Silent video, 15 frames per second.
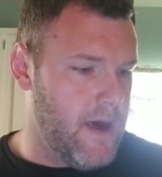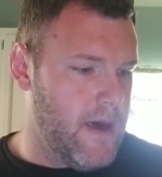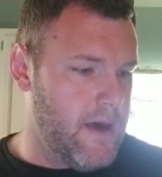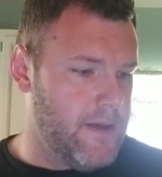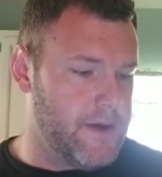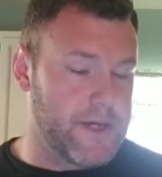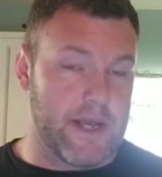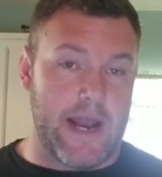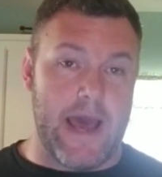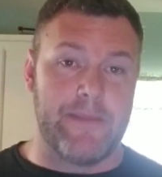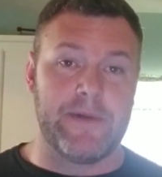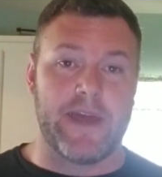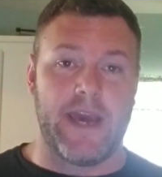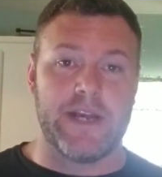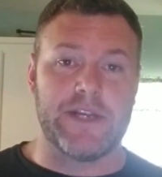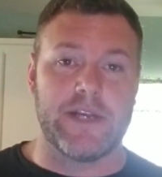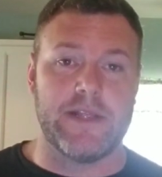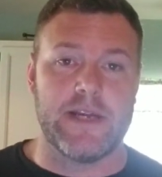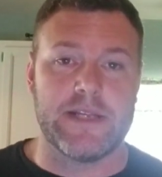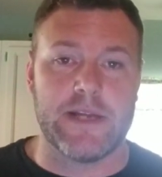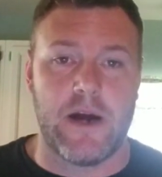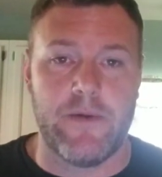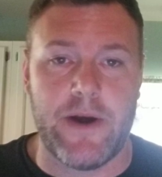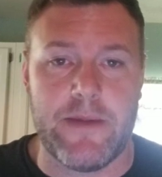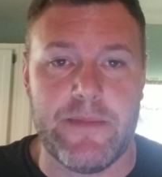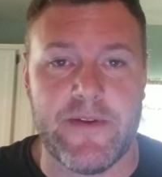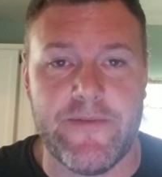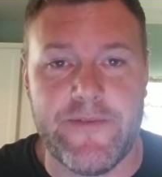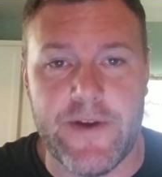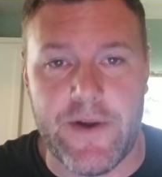There's an application that's already
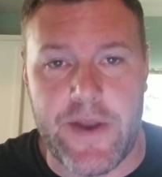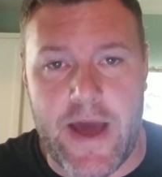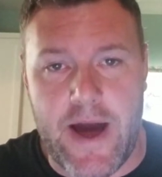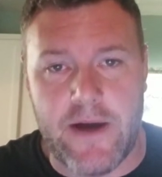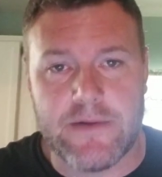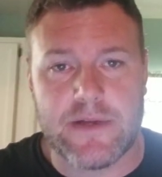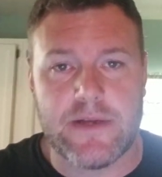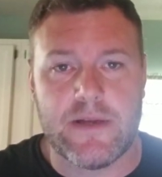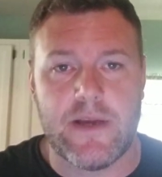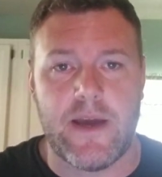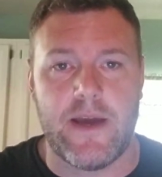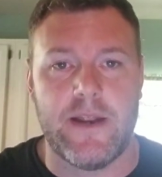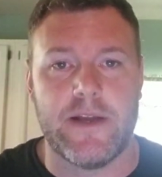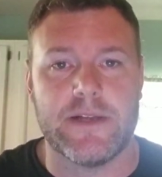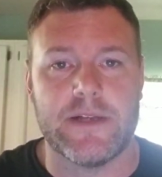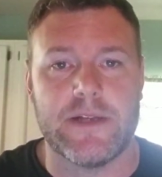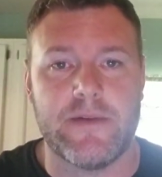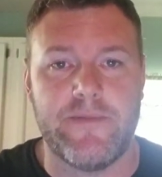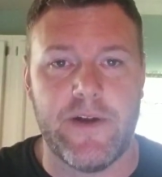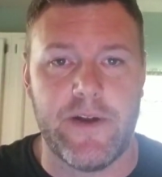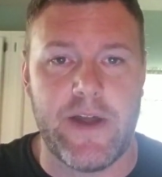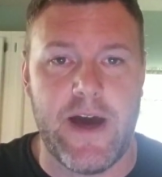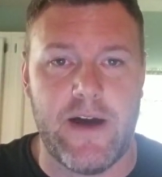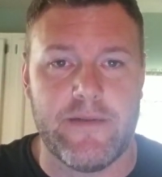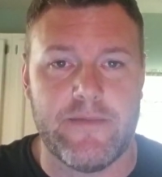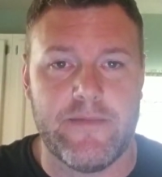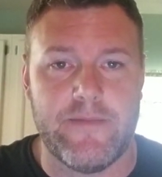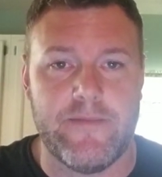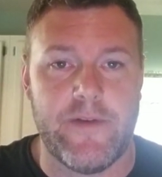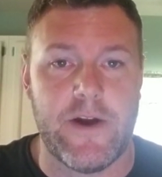been filled out, and it's filled out
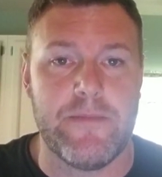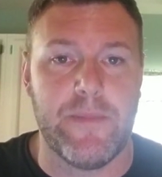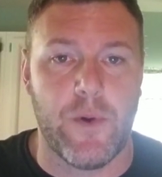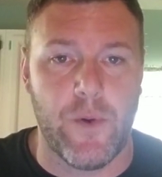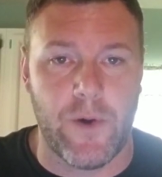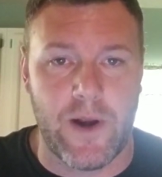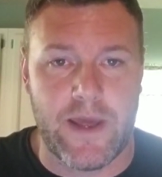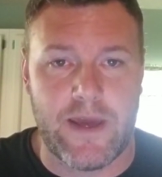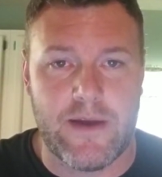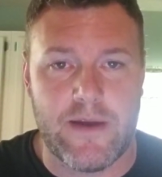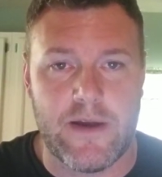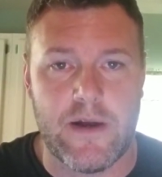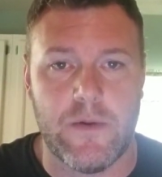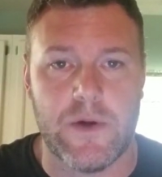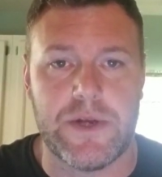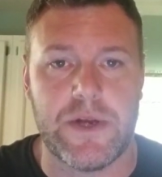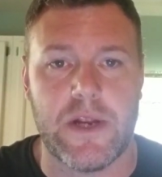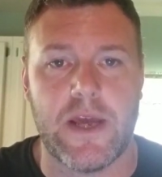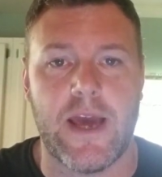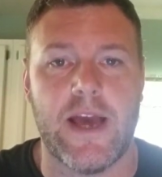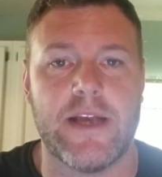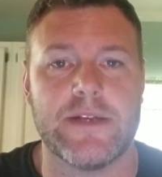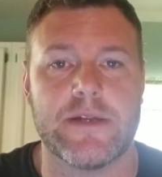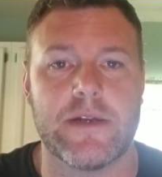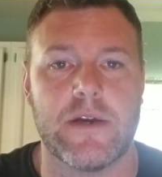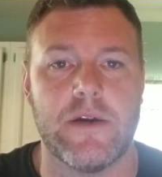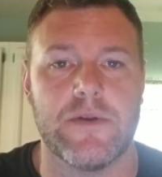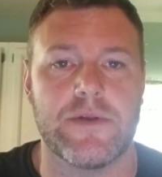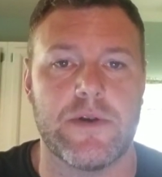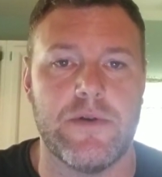very poorly, and I want you guys to
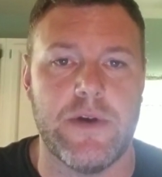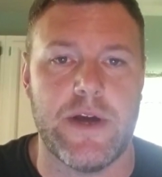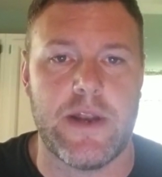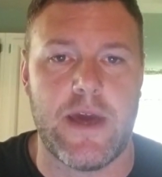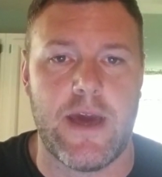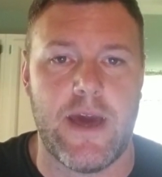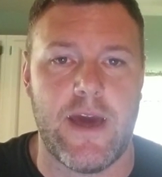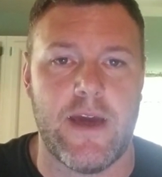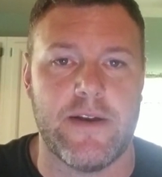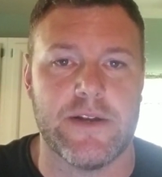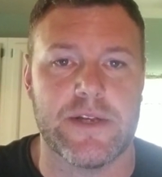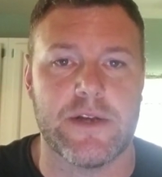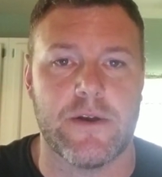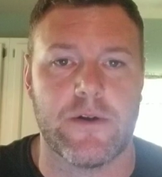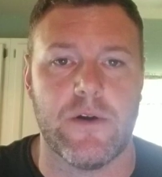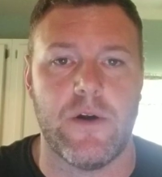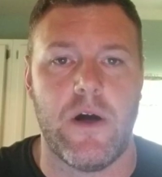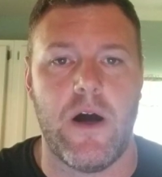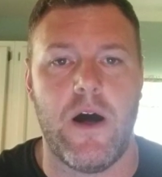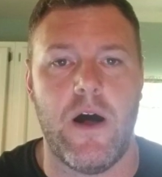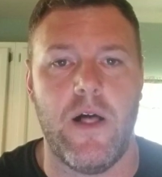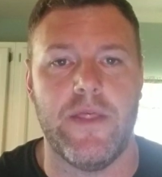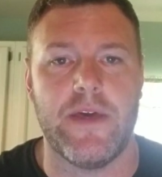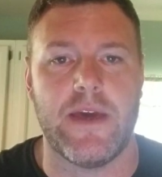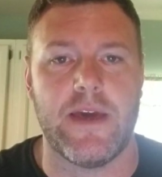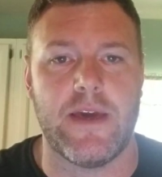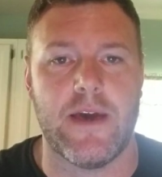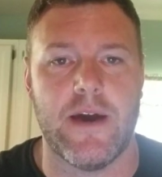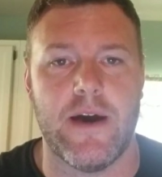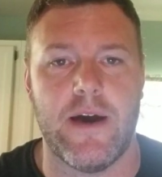go through it and circle all
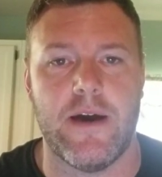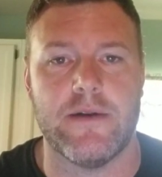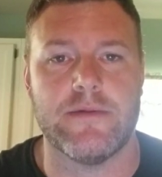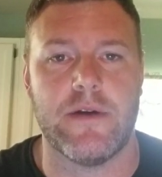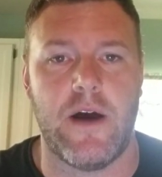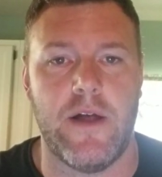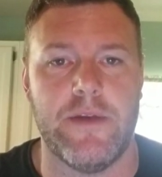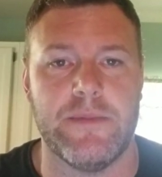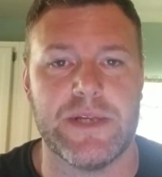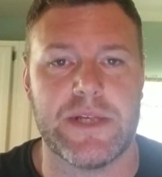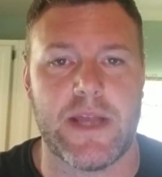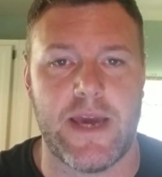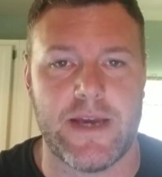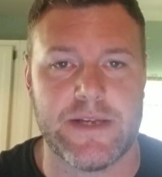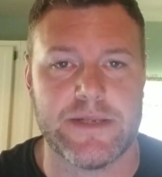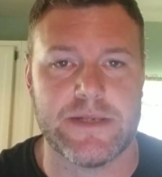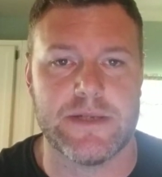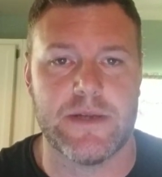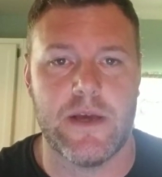the mistakes.